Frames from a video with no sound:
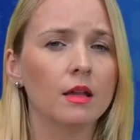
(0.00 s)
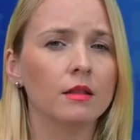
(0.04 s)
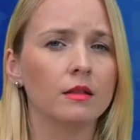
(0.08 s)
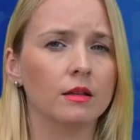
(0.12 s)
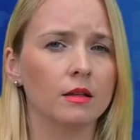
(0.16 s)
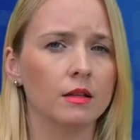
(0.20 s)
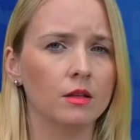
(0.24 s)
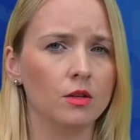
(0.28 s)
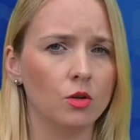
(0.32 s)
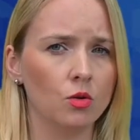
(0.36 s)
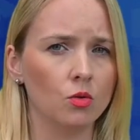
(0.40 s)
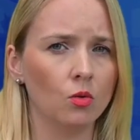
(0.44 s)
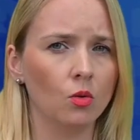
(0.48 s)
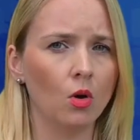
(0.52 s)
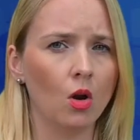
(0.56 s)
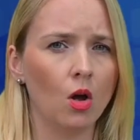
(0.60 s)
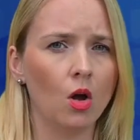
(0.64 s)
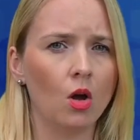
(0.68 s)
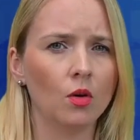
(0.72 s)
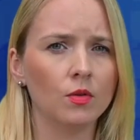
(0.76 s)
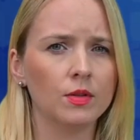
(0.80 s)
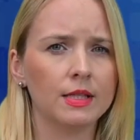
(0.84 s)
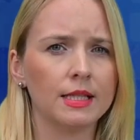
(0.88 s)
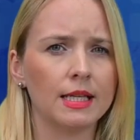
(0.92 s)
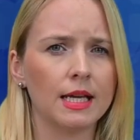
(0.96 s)
The new
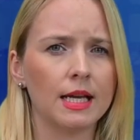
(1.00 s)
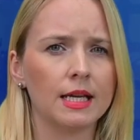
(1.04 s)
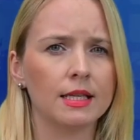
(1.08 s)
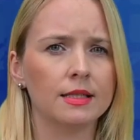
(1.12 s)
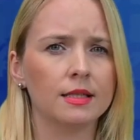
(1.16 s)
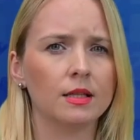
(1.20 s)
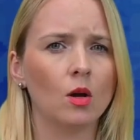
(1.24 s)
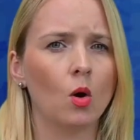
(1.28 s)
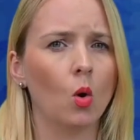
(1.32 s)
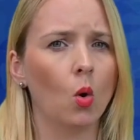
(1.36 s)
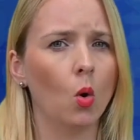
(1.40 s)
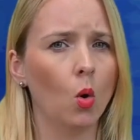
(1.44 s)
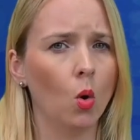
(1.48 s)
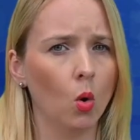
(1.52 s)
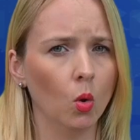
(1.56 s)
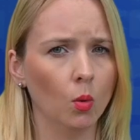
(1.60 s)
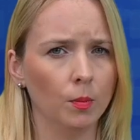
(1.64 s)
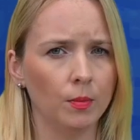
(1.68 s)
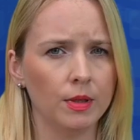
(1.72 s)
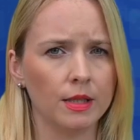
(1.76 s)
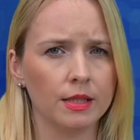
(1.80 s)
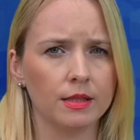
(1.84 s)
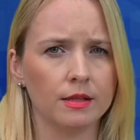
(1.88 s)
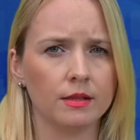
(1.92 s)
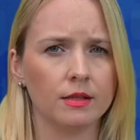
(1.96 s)
law says all
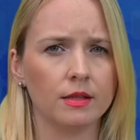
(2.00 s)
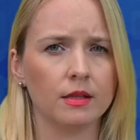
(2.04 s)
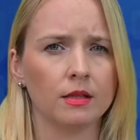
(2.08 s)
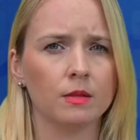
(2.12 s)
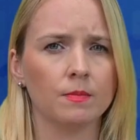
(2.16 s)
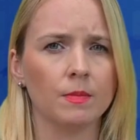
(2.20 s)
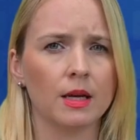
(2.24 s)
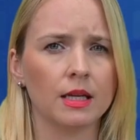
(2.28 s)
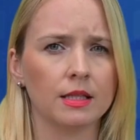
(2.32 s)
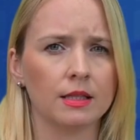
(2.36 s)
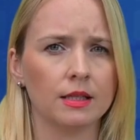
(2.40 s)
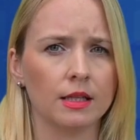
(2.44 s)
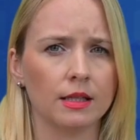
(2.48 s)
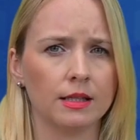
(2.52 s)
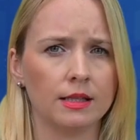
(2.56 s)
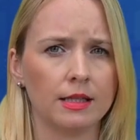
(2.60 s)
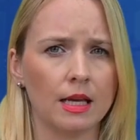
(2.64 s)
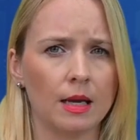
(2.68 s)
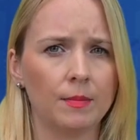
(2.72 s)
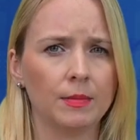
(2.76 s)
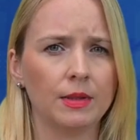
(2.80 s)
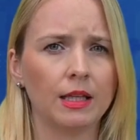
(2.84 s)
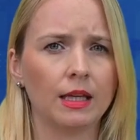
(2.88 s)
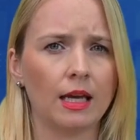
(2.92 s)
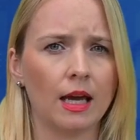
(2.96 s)
businesses must
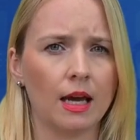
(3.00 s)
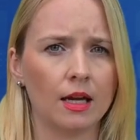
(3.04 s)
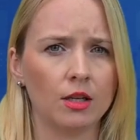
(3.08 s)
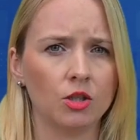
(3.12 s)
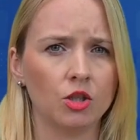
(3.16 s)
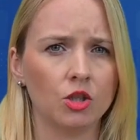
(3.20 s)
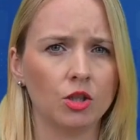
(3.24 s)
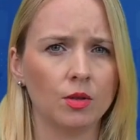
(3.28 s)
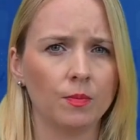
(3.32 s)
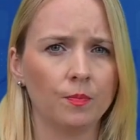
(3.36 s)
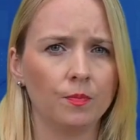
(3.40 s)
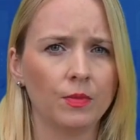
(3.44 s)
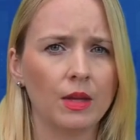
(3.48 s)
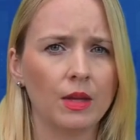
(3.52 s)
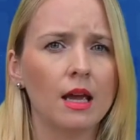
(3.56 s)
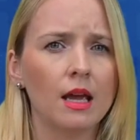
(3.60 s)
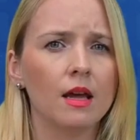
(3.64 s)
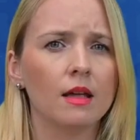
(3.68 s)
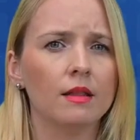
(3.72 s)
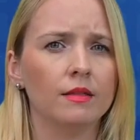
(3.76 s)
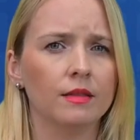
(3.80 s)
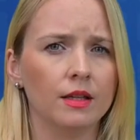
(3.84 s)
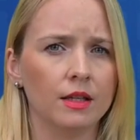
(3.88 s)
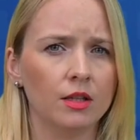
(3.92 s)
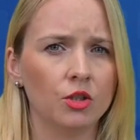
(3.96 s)
accept cash.
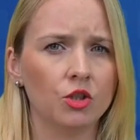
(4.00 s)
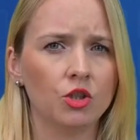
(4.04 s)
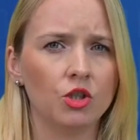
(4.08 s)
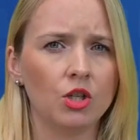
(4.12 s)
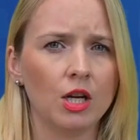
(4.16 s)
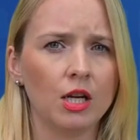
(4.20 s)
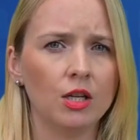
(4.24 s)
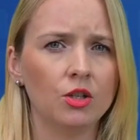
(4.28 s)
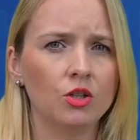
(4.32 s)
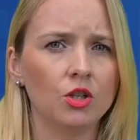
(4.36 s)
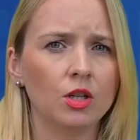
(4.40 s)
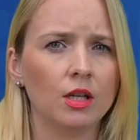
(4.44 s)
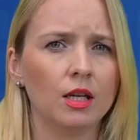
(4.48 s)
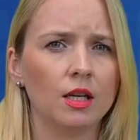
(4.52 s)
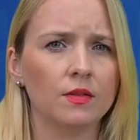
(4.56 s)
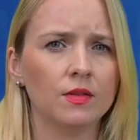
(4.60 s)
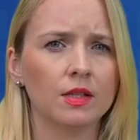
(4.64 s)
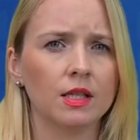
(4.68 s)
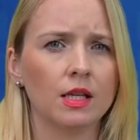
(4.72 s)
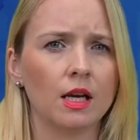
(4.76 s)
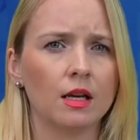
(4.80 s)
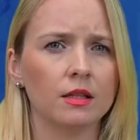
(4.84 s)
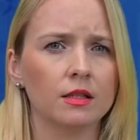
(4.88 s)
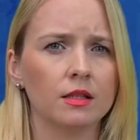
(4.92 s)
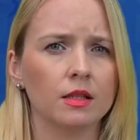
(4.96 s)
This change
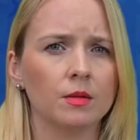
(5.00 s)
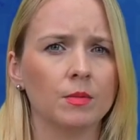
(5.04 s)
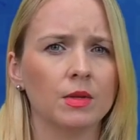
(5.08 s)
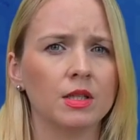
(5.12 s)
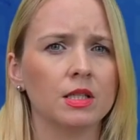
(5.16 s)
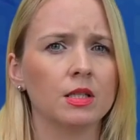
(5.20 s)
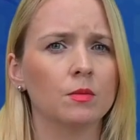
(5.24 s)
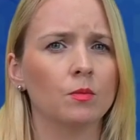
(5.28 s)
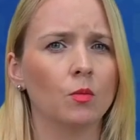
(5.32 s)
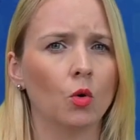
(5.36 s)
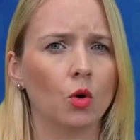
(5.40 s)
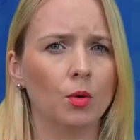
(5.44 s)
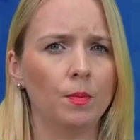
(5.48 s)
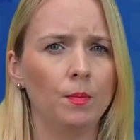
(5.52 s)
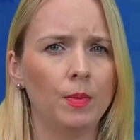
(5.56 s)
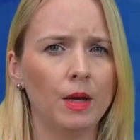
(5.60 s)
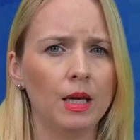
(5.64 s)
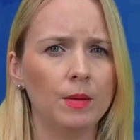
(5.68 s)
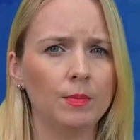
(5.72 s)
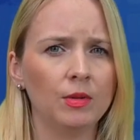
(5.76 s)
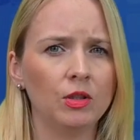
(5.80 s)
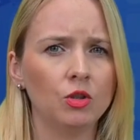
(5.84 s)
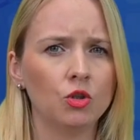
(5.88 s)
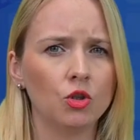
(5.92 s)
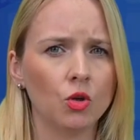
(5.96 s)
gives customers more
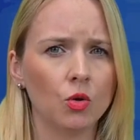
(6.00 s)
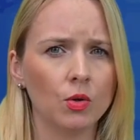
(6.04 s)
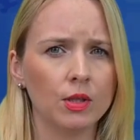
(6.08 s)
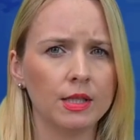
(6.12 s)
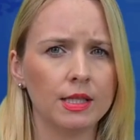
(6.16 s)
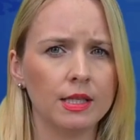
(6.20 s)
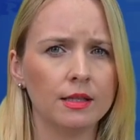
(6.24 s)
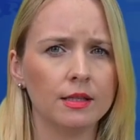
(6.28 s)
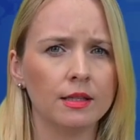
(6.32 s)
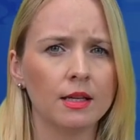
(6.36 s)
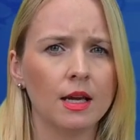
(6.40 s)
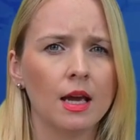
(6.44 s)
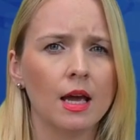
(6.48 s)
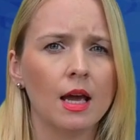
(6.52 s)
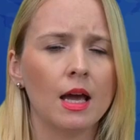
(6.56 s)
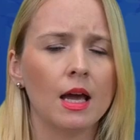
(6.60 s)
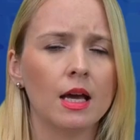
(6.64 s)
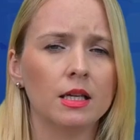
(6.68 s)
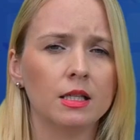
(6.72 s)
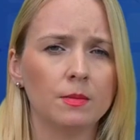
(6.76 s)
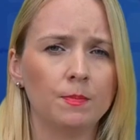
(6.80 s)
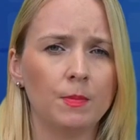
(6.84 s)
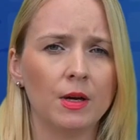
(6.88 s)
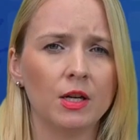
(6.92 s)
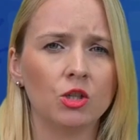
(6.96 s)
payment choices,
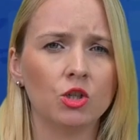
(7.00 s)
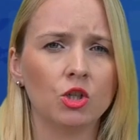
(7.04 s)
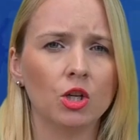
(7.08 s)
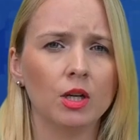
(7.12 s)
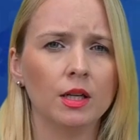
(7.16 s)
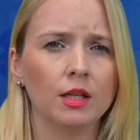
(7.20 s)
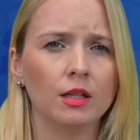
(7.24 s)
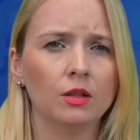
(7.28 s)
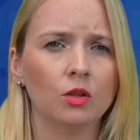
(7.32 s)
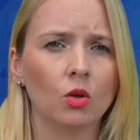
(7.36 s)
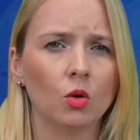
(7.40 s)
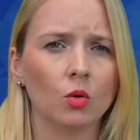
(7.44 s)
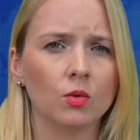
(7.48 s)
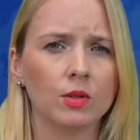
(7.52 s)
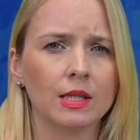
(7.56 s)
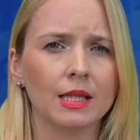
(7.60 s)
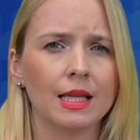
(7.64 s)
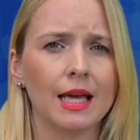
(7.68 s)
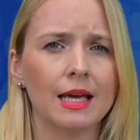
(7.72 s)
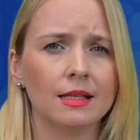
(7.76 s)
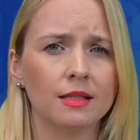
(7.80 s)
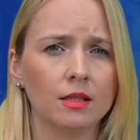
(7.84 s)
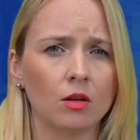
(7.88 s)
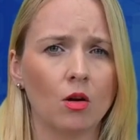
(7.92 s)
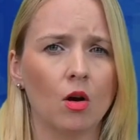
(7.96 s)
especially those
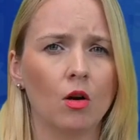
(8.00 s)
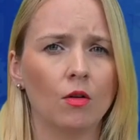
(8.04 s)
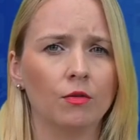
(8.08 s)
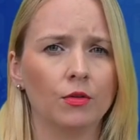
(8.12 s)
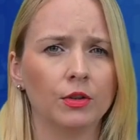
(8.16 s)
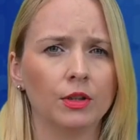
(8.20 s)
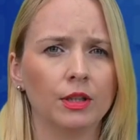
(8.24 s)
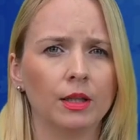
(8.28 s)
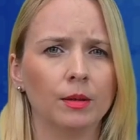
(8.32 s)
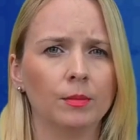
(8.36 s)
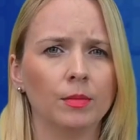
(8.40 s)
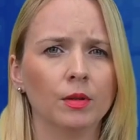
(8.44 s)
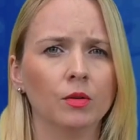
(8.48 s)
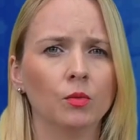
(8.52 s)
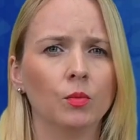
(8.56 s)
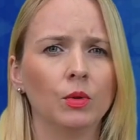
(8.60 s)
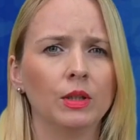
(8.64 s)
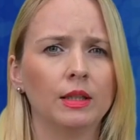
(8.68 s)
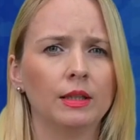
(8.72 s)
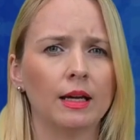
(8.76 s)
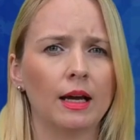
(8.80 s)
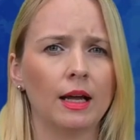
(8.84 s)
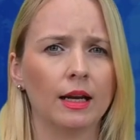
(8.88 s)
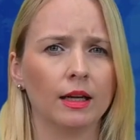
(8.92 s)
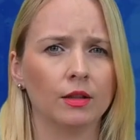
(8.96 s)
less comfortable
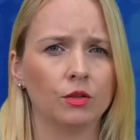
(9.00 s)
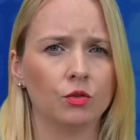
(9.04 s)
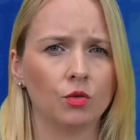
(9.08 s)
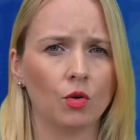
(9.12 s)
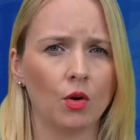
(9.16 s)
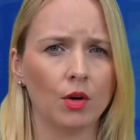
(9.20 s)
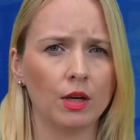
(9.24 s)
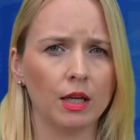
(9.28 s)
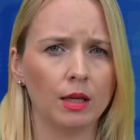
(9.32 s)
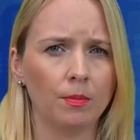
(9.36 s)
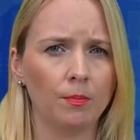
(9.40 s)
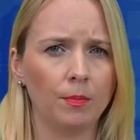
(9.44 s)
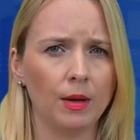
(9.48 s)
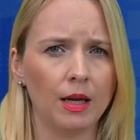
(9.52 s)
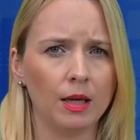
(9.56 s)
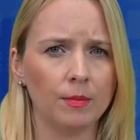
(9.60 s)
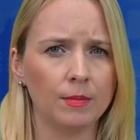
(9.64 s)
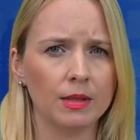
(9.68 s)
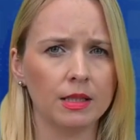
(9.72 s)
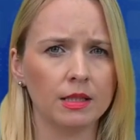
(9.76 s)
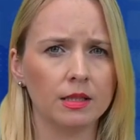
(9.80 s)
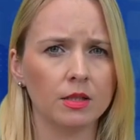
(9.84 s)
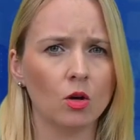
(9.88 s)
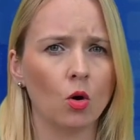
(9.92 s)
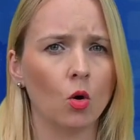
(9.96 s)
with electronic
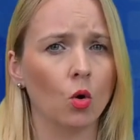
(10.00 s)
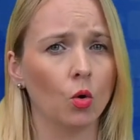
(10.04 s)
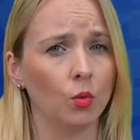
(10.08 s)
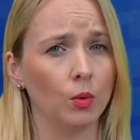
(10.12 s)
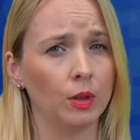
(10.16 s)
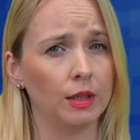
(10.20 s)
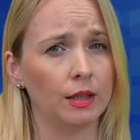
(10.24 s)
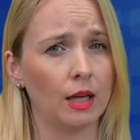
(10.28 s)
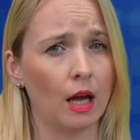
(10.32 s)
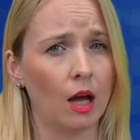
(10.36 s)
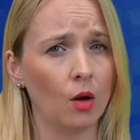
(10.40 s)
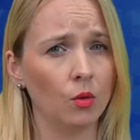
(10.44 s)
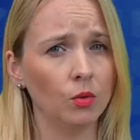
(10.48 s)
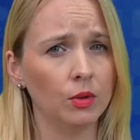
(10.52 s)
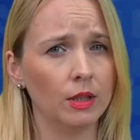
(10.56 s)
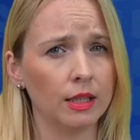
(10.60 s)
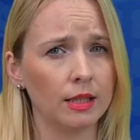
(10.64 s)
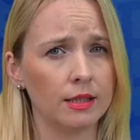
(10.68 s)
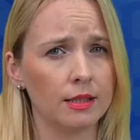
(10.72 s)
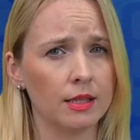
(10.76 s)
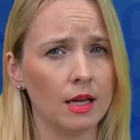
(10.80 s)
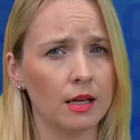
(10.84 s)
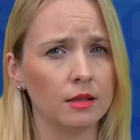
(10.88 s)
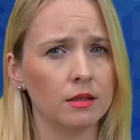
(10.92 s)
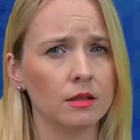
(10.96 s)
payments or without
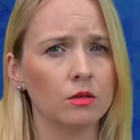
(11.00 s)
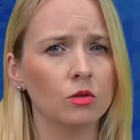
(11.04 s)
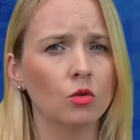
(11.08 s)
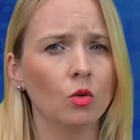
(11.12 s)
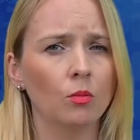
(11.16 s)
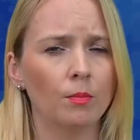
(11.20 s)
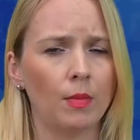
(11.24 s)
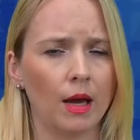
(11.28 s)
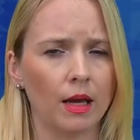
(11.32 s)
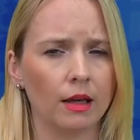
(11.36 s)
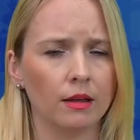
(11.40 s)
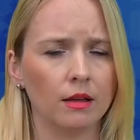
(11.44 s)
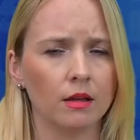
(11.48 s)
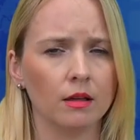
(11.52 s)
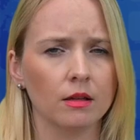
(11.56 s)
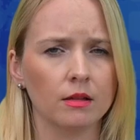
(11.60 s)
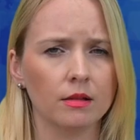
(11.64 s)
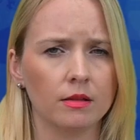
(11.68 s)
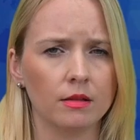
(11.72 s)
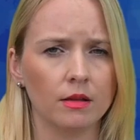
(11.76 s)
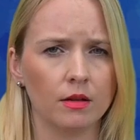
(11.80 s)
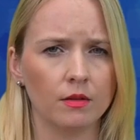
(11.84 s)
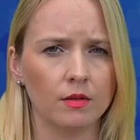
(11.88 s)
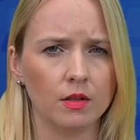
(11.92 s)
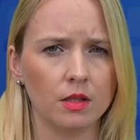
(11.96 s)
access to banking
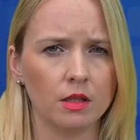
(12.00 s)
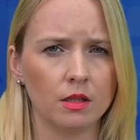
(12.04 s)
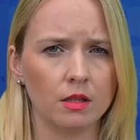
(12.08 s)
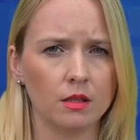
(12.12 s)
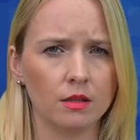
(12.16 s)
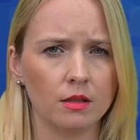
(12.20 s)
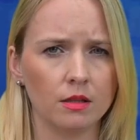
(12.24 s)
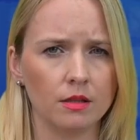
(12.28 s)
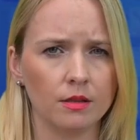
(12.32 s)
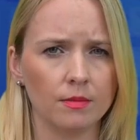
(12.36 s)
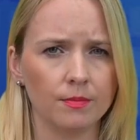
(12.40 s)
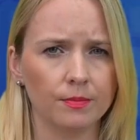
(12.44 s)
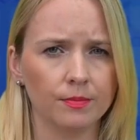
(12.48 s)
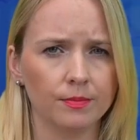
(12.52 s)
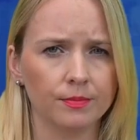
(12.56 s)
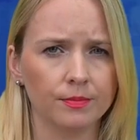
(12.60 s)
services.